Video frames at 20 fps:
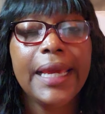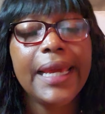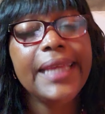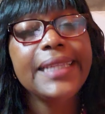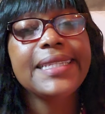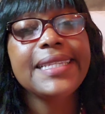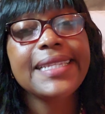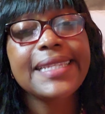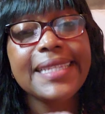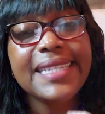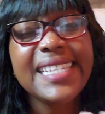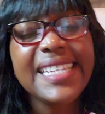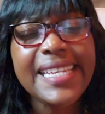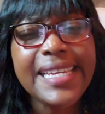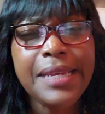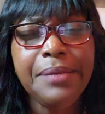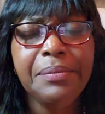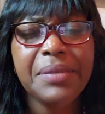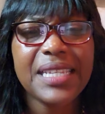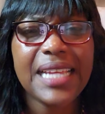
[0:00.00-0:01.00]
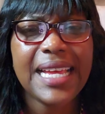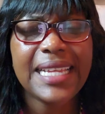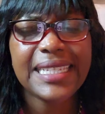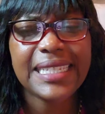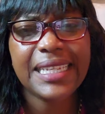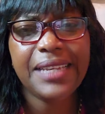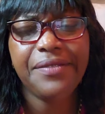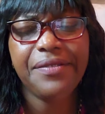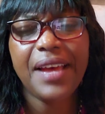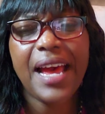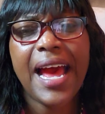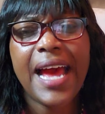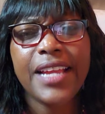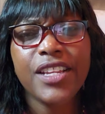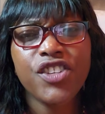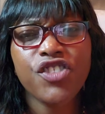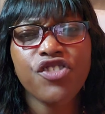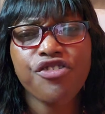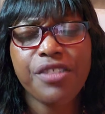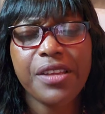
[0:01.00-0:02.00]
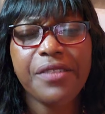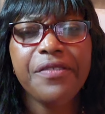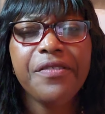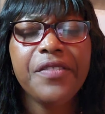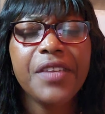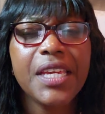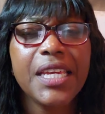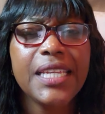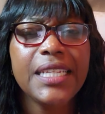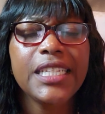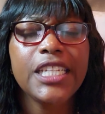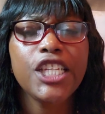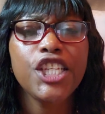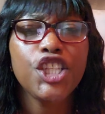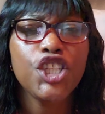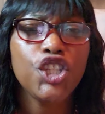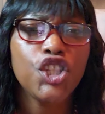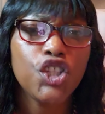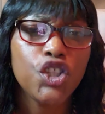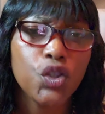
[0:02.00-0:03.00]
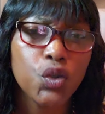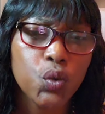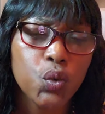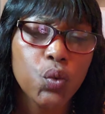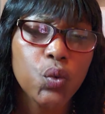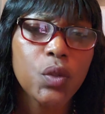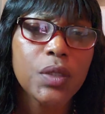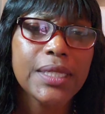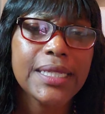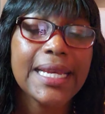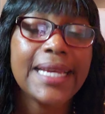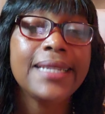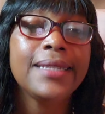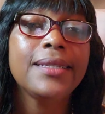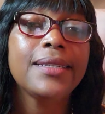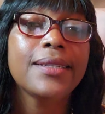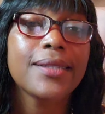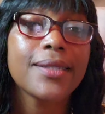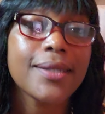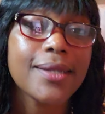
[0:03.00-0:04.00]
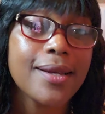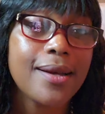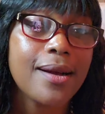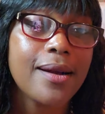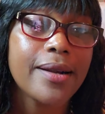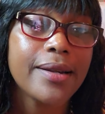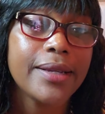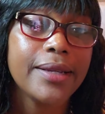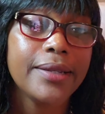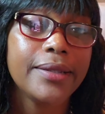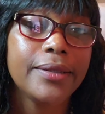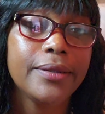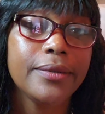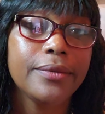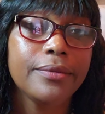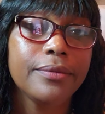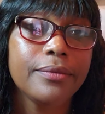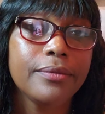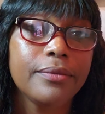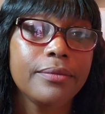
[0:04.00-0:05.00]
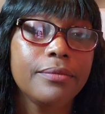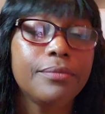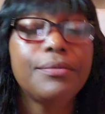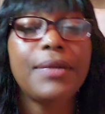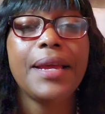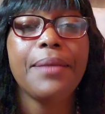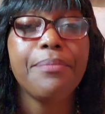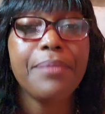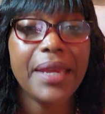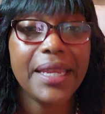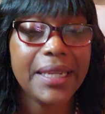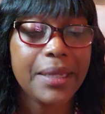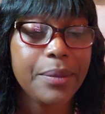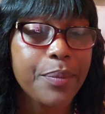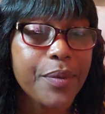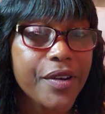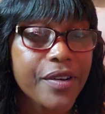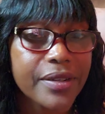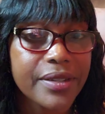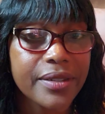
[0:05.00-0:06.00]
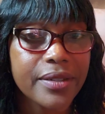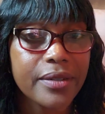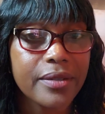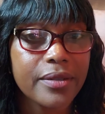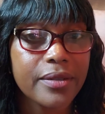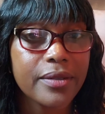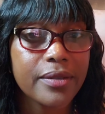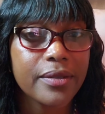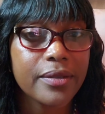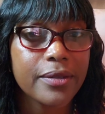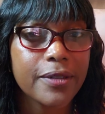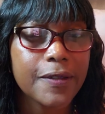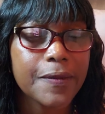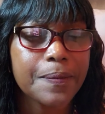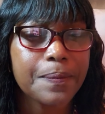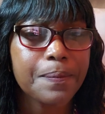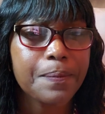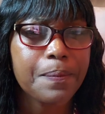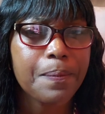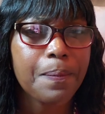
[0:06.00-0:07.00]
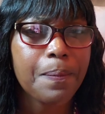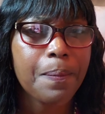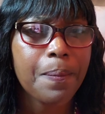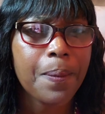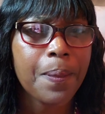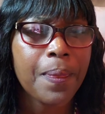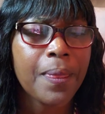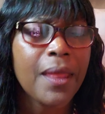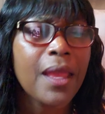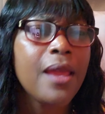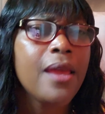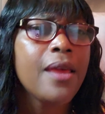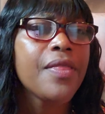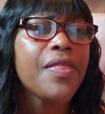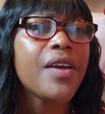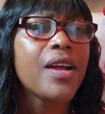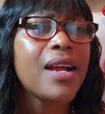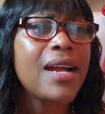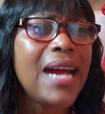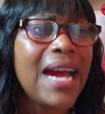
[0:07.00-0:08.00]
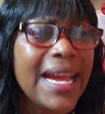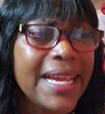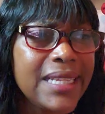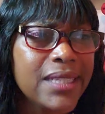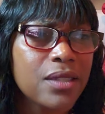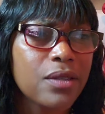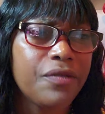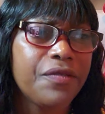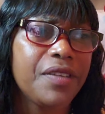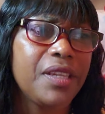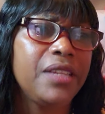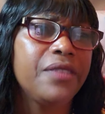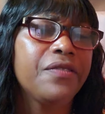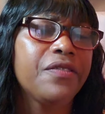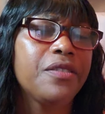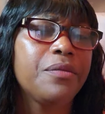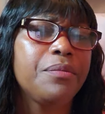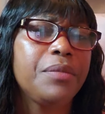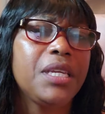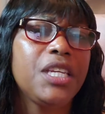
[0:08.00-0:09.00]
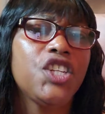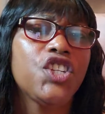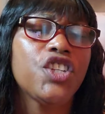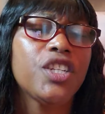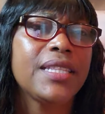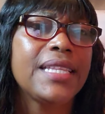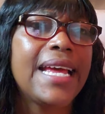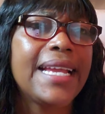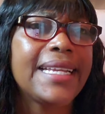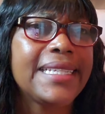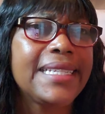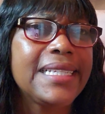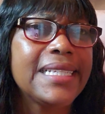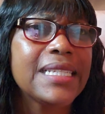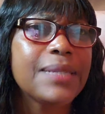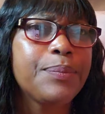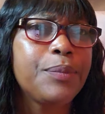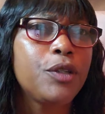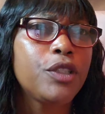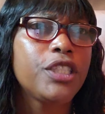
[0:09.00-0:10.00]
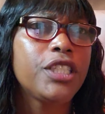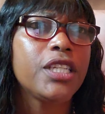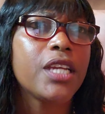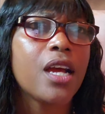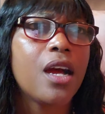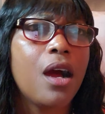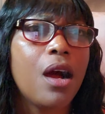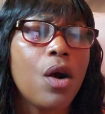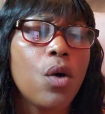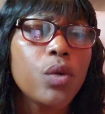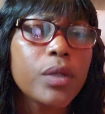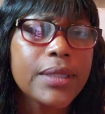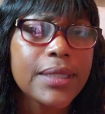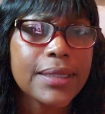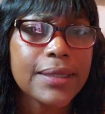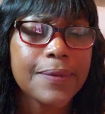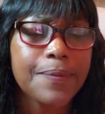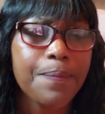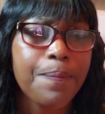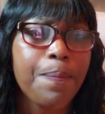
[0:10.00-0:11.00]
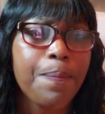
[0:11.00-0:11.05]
It seems as if Andre feels used and discarded by many persons. The kinds of information that he's putting out.